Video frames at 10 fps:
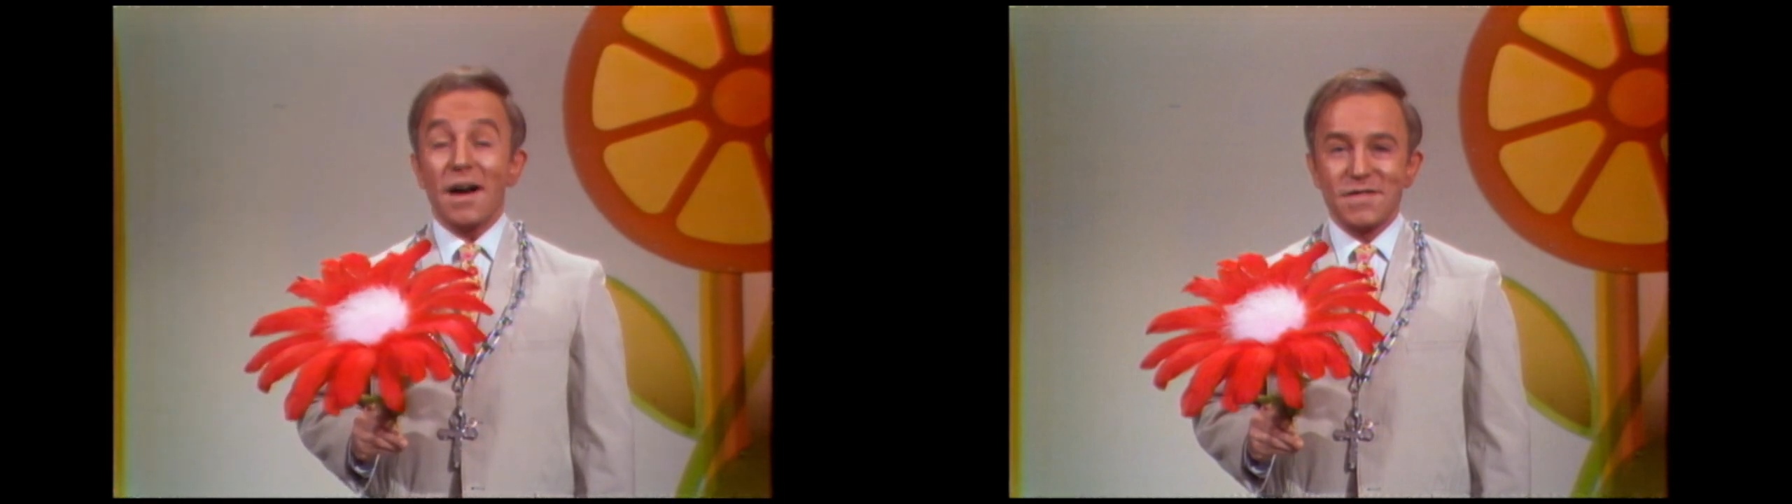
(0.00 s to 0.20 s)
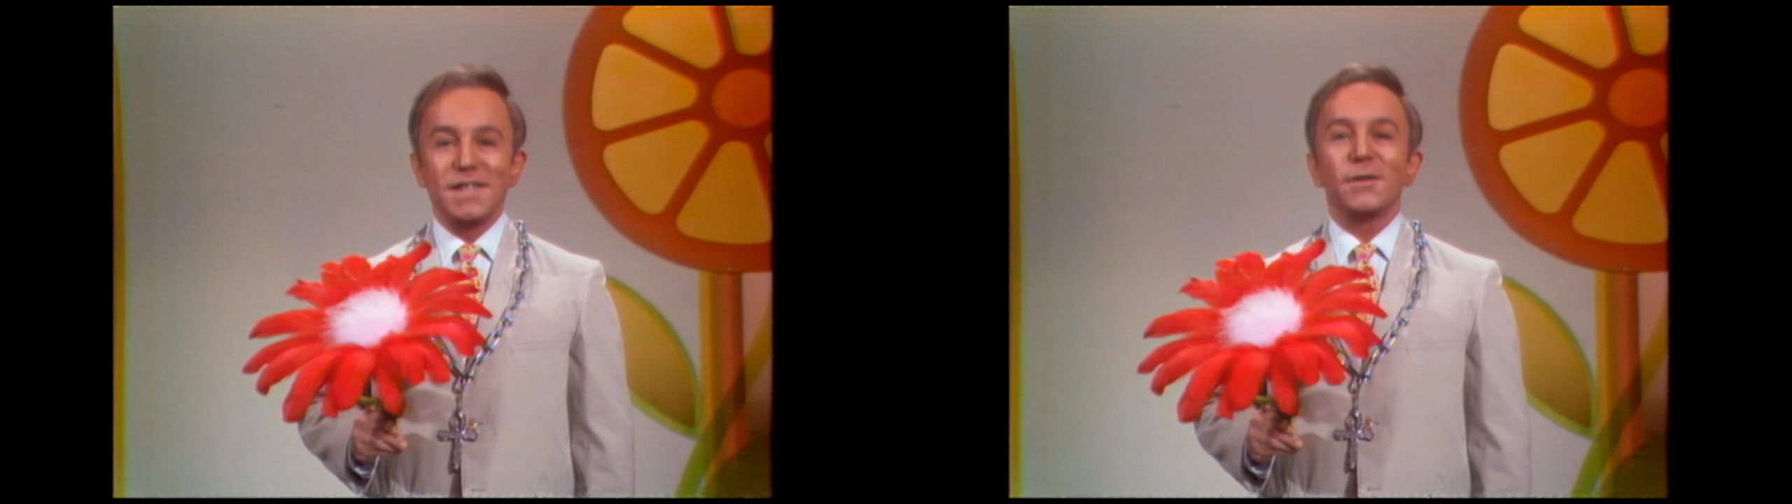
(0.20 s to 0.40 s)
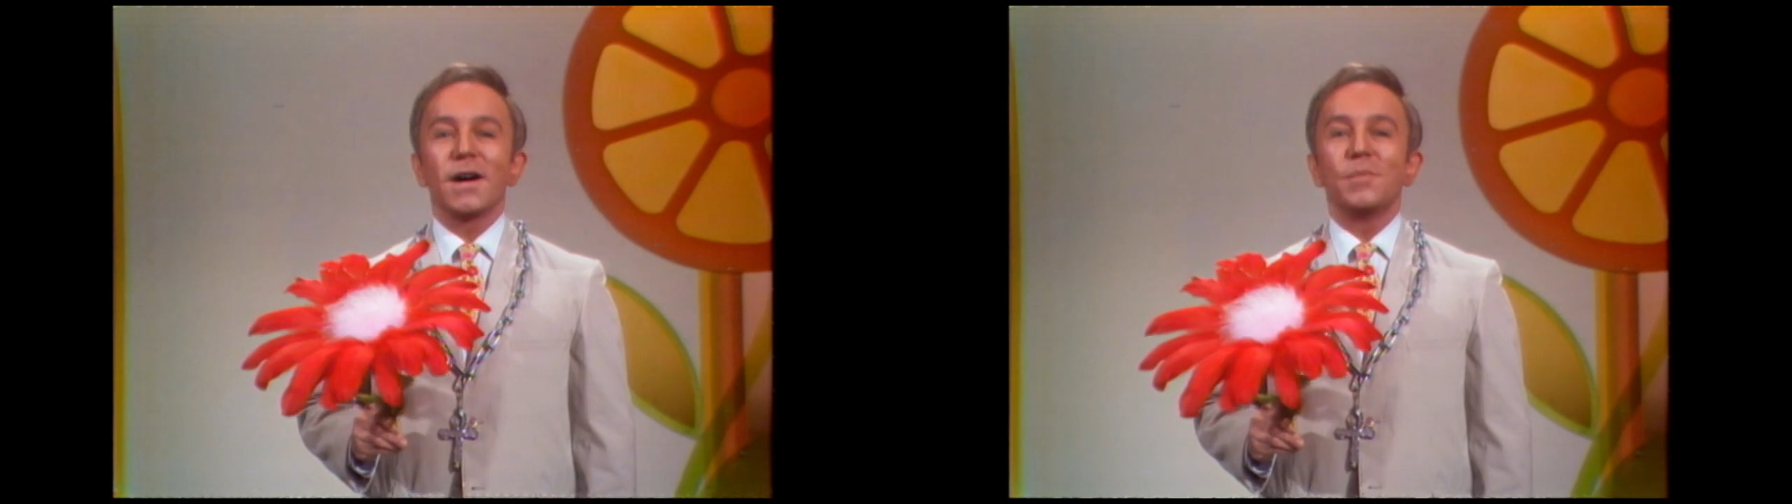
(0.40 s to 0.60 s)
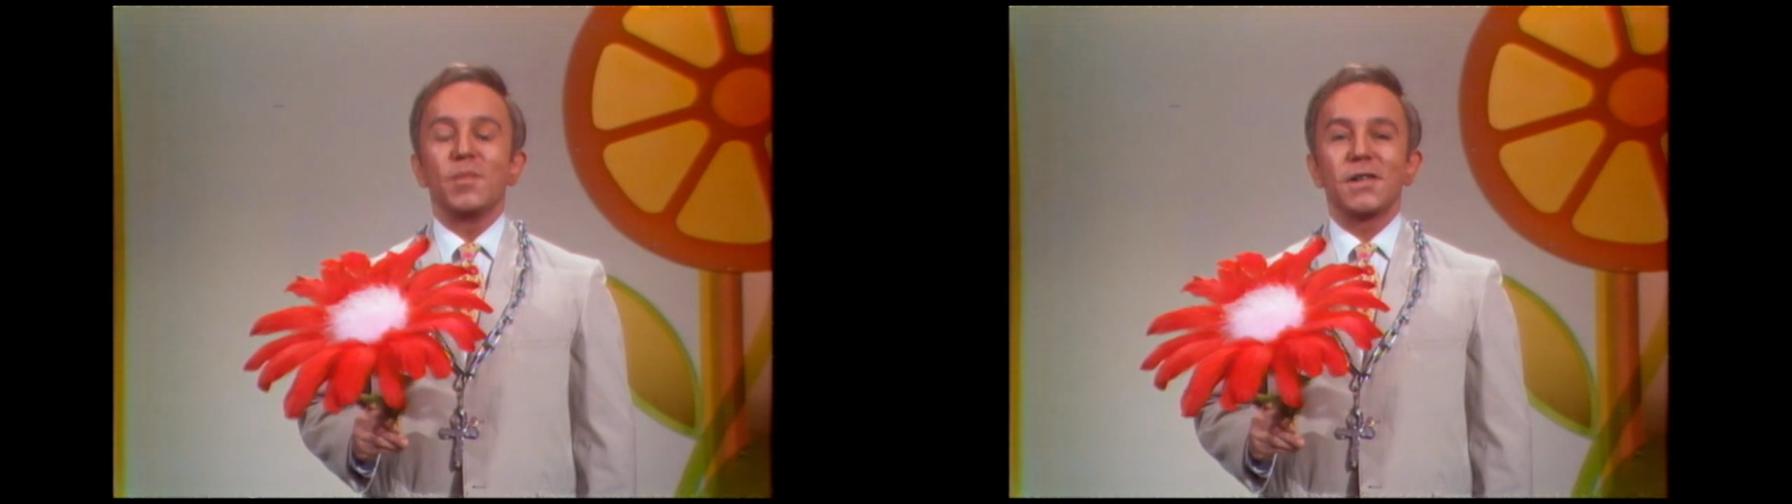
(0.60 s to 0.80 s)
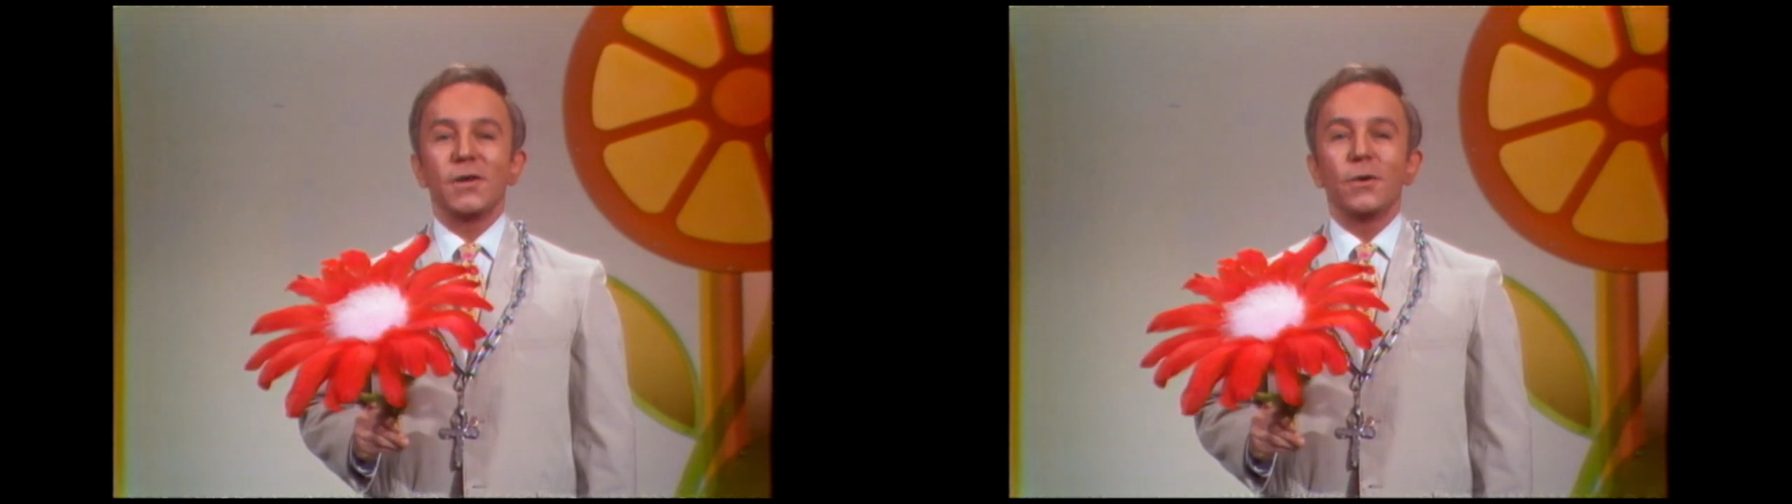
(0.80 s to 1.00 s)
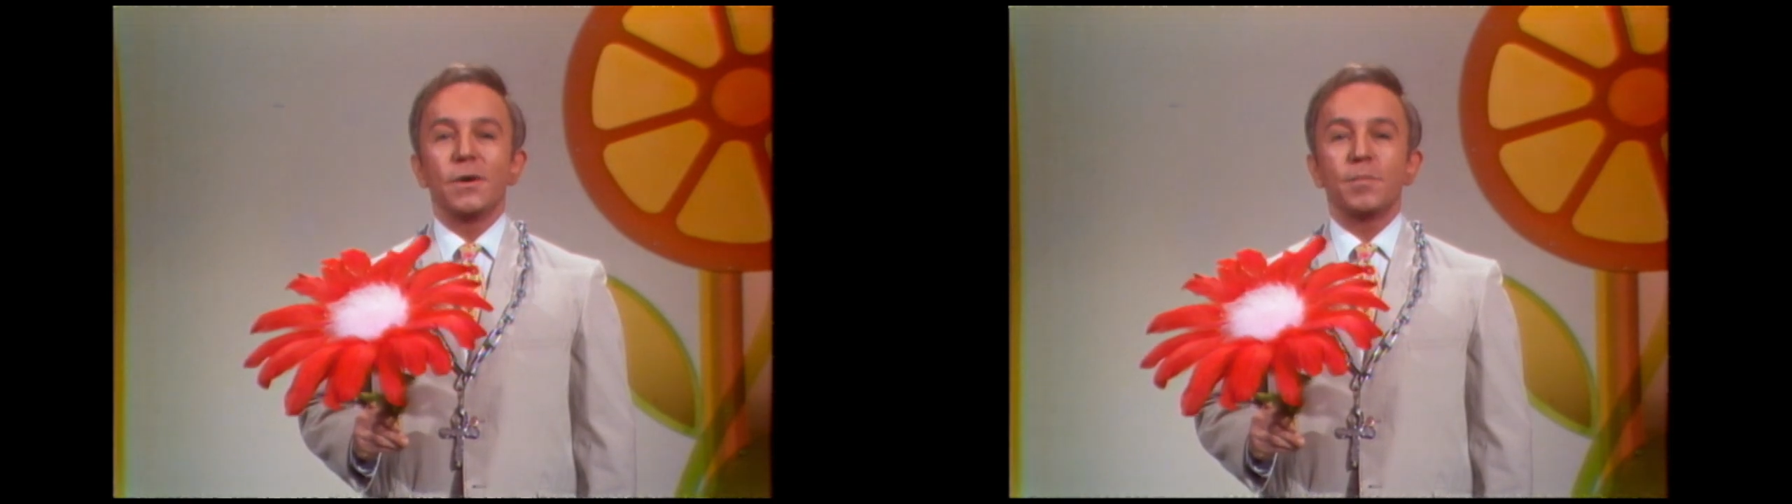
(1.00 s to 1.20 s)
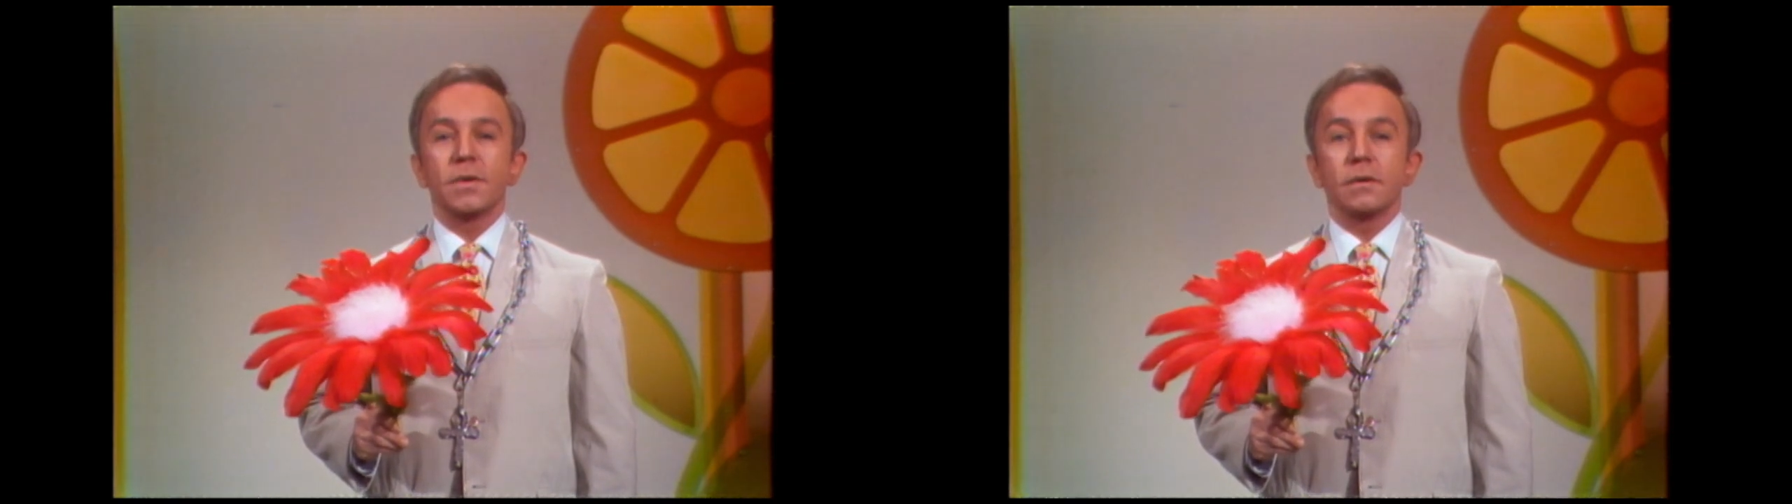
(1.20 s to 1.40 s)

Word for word: I've still got my turnip.